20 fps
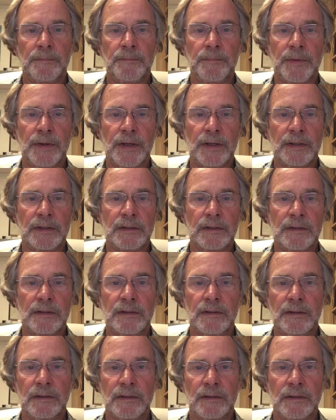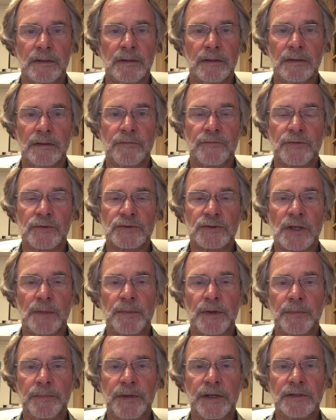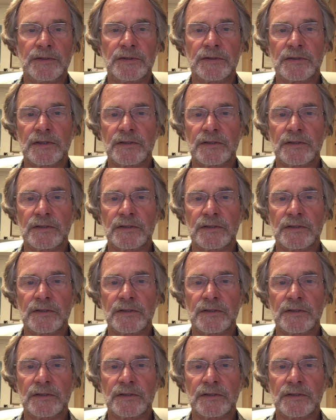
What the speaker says: But in the first couple of pages,